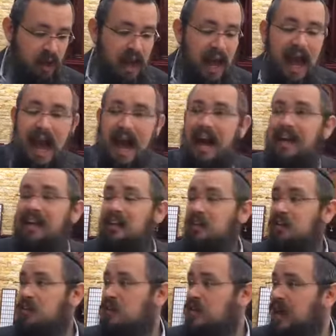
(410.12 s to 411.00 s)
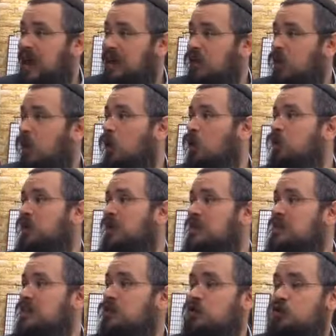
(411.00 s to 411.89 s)
And not only
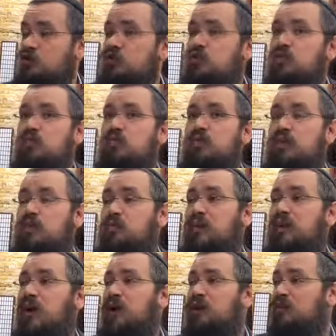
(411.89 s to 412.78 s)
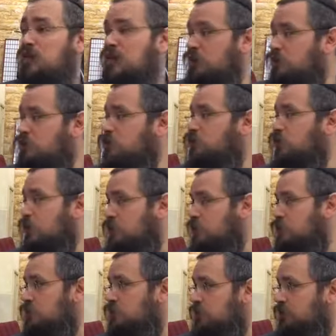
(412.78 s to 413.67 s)
is it true with regard to their
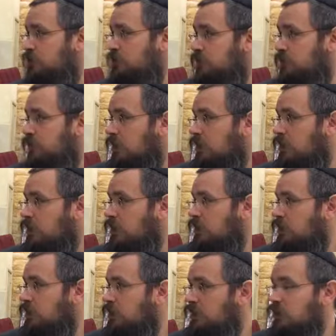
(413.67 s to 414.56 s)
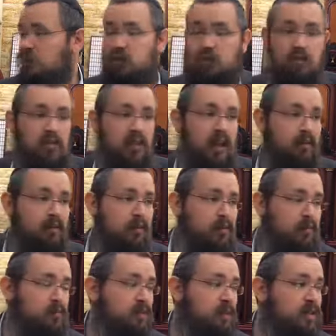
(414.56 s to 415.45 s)
source, that
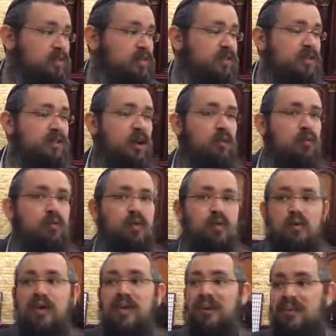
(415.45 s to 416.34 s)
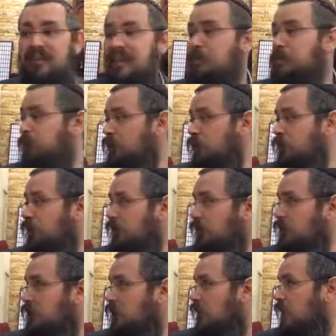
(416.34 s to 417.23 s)
mitzvahs are rooted deeper
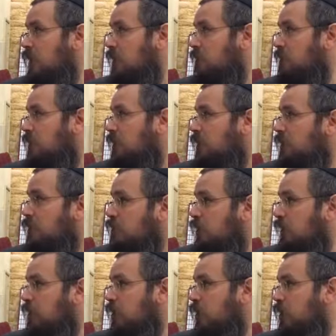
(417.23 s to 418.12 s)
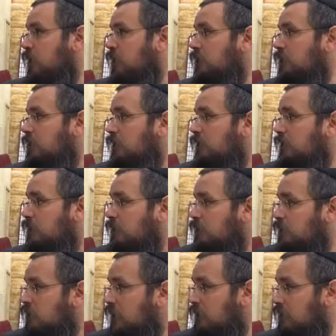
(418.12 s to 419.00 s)
in God than
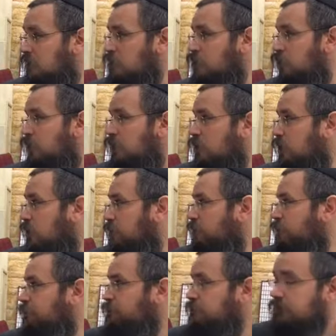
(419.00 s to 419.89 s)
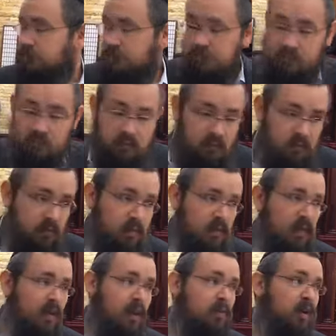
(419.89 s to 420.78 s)
is Torah,
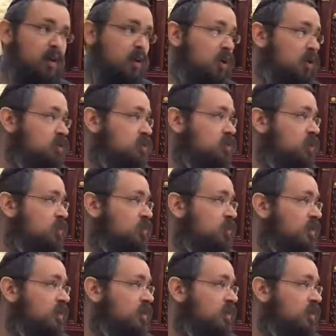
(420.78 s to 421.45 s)
but also